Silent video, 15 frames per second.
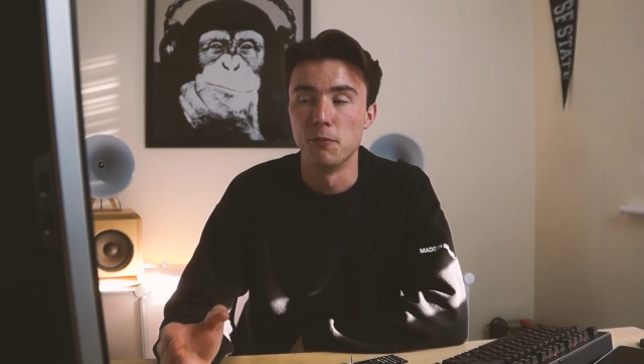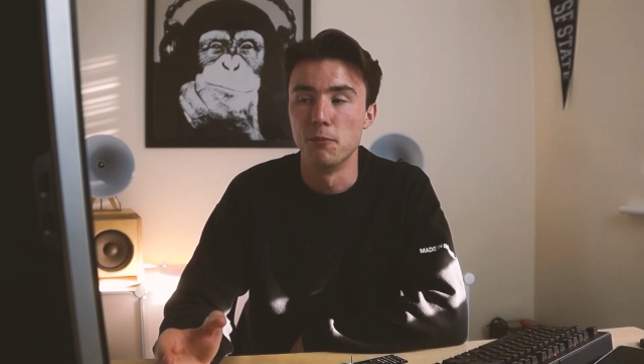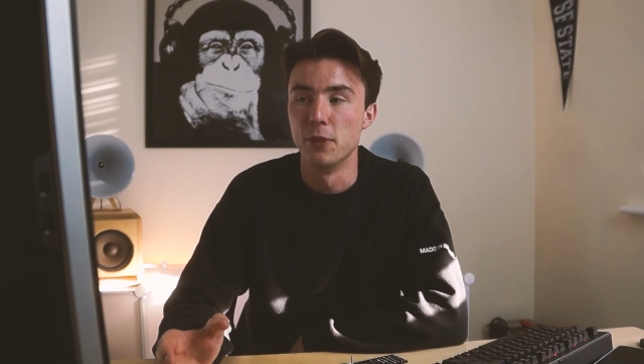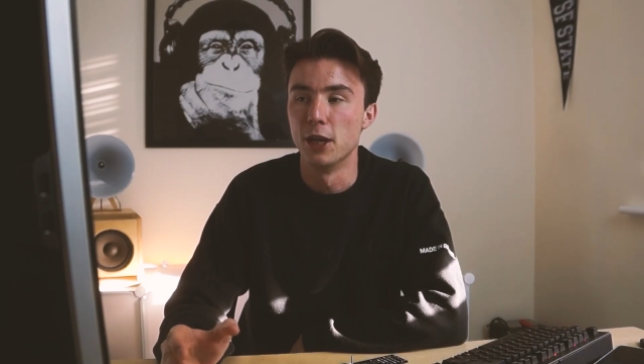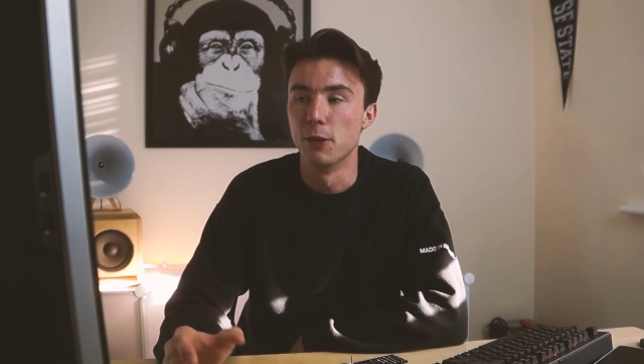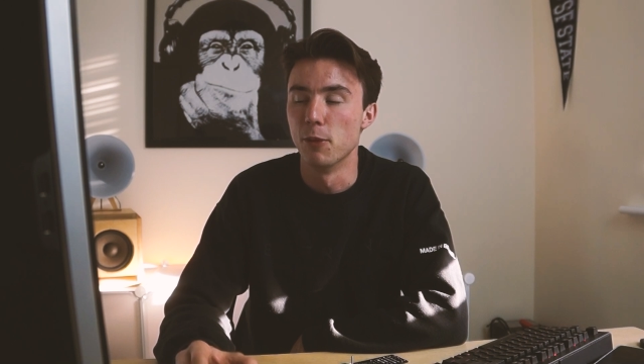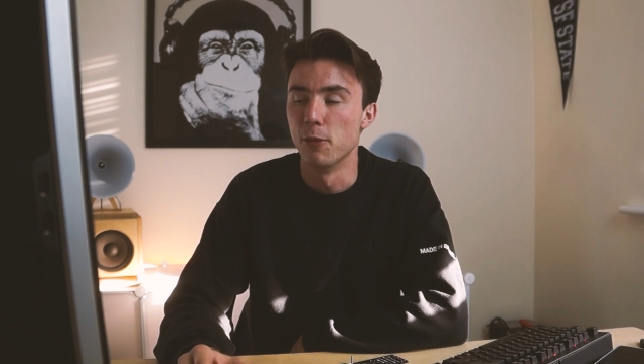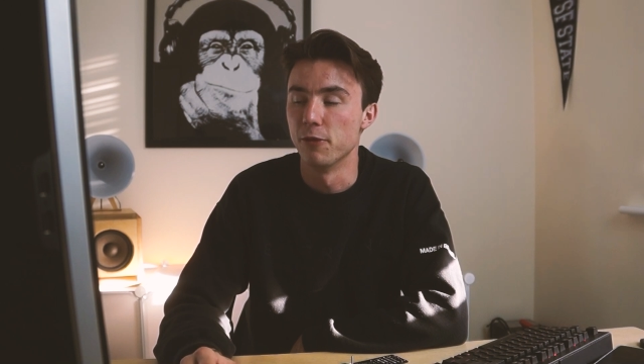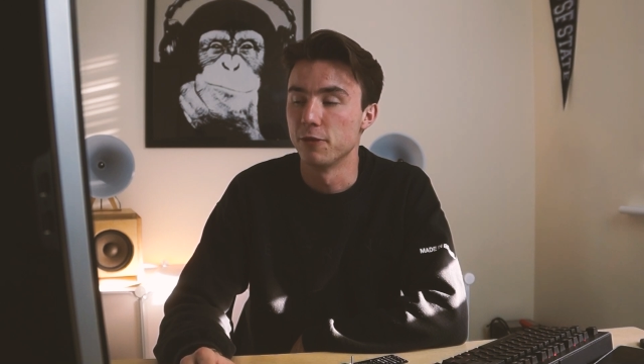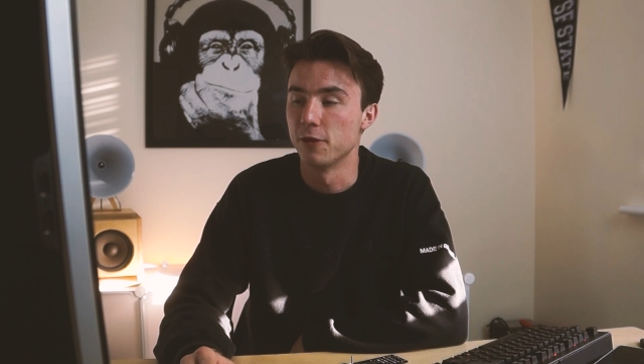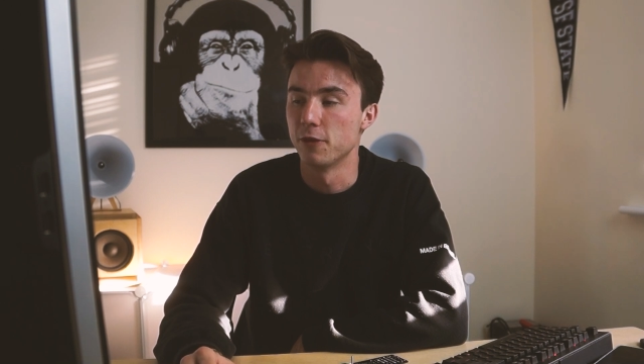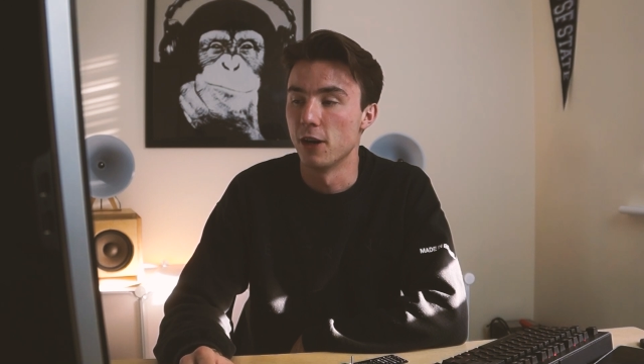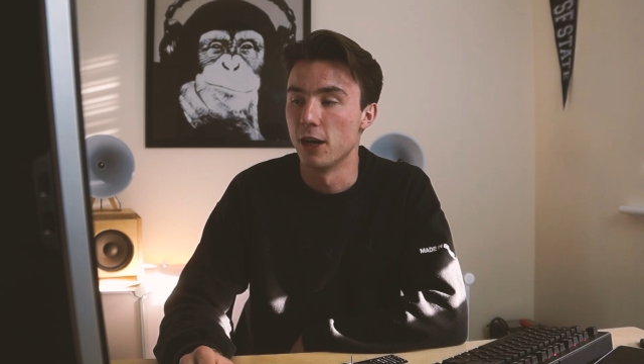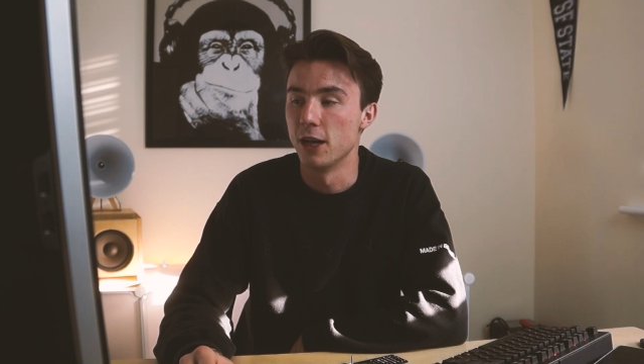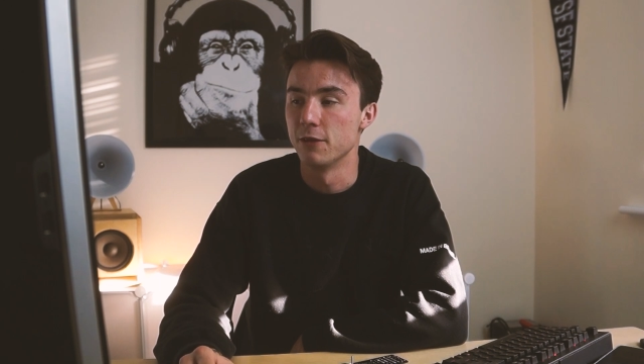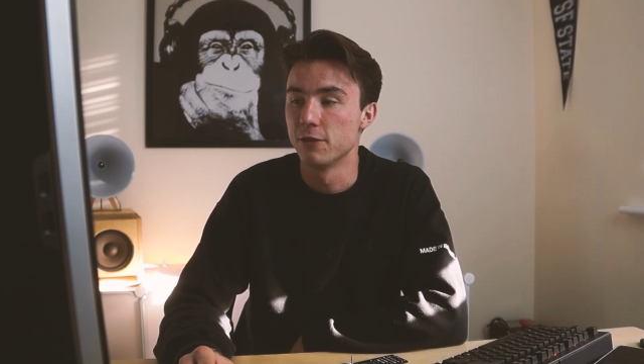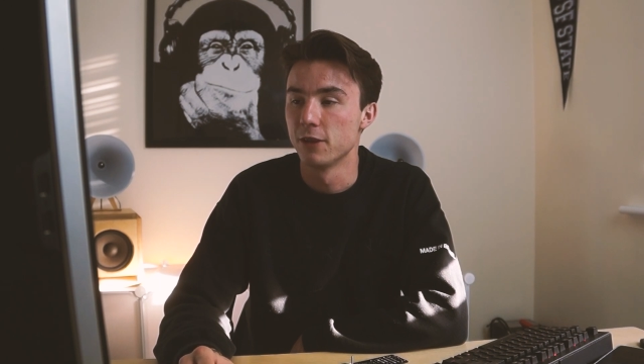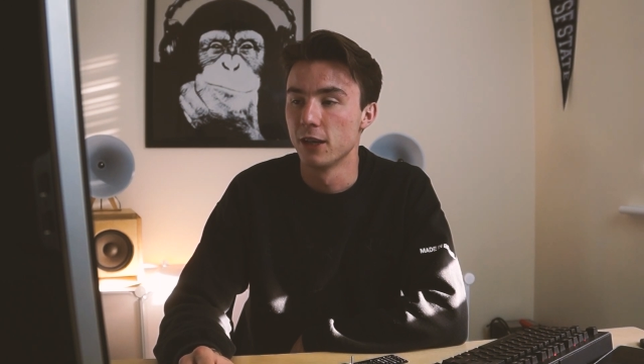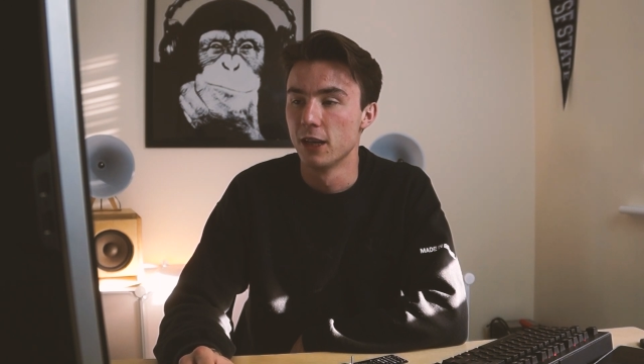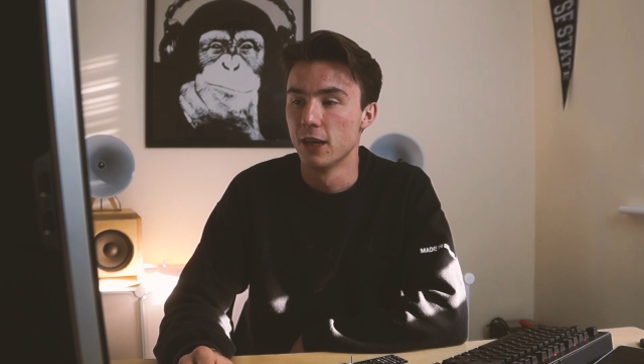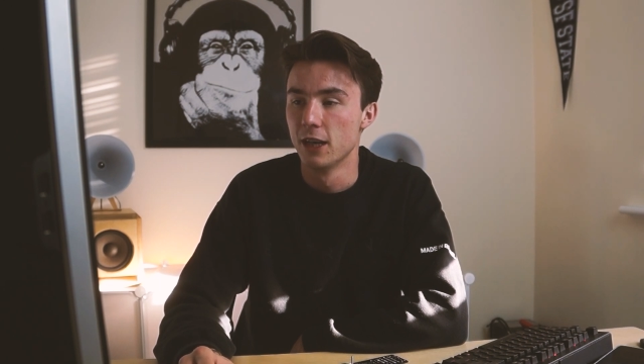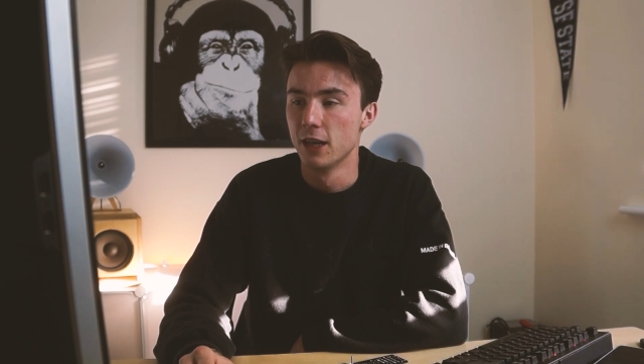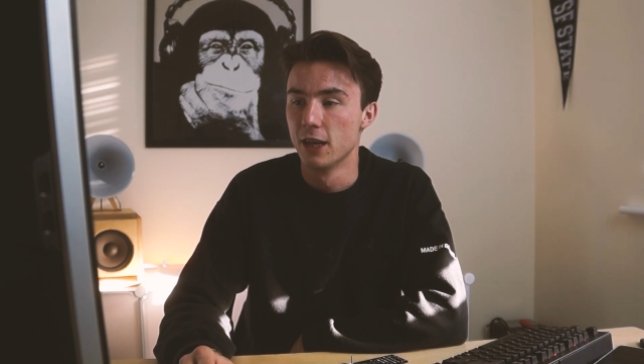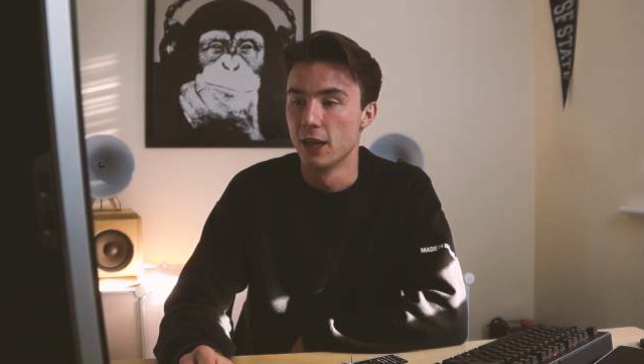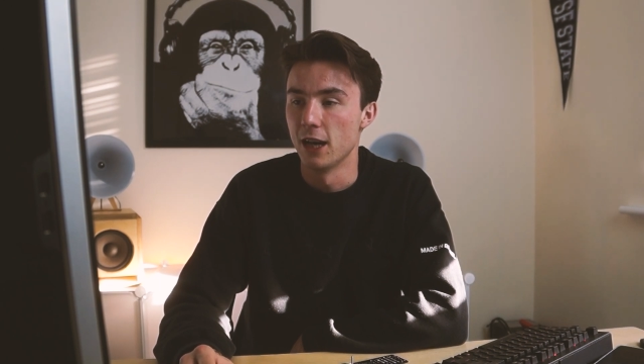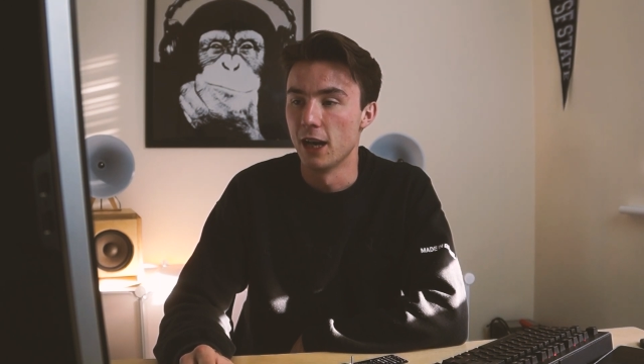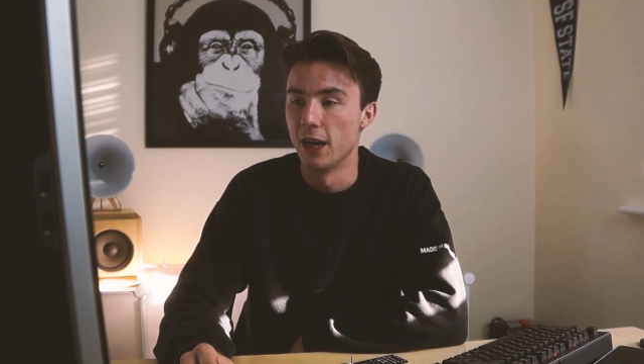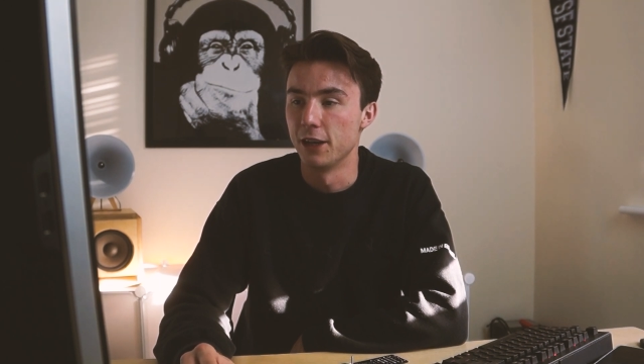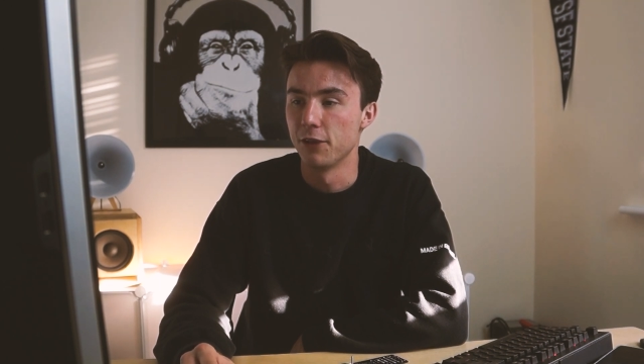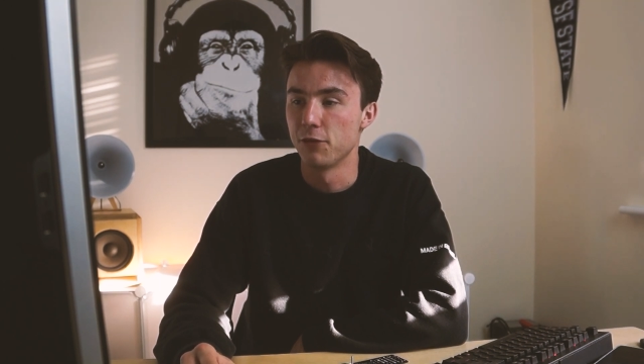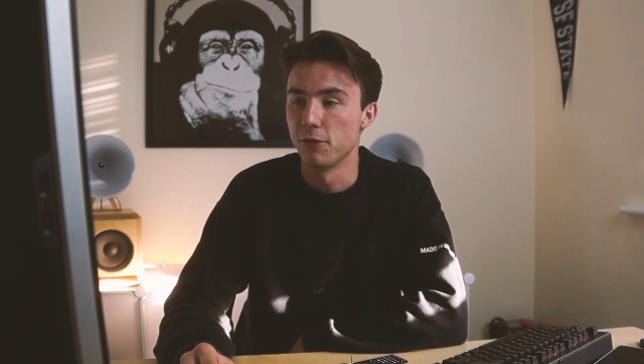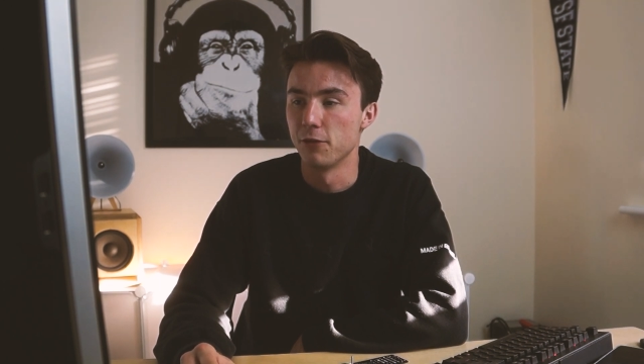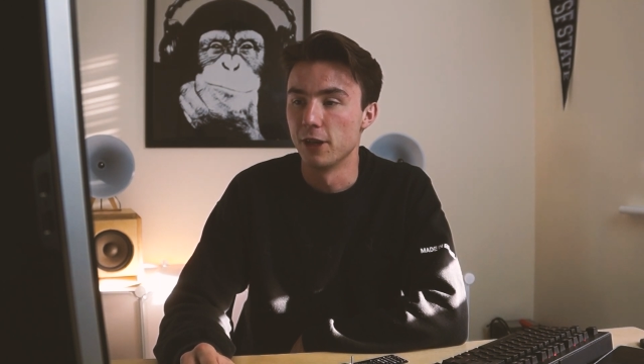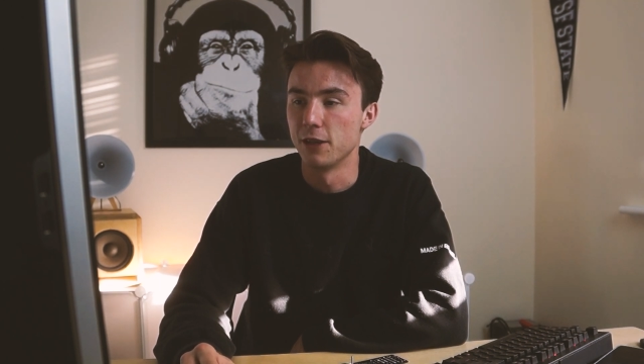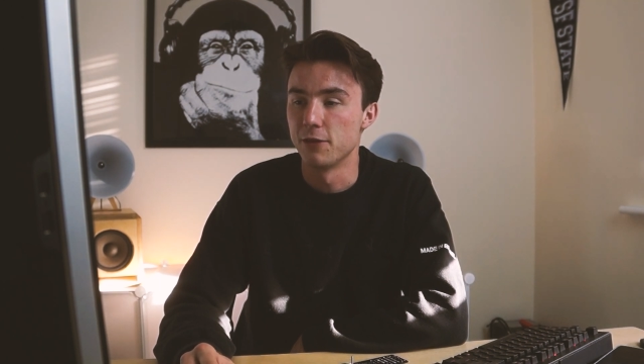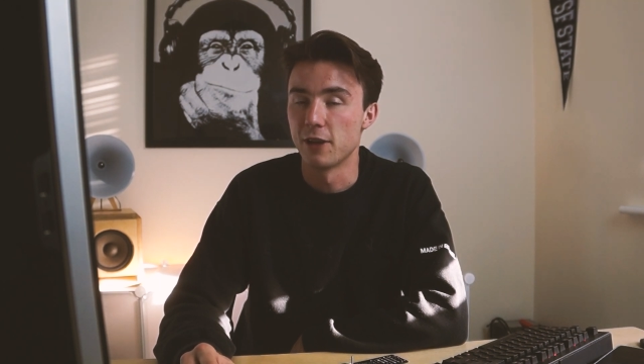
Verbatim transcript: minimum of five, and if you really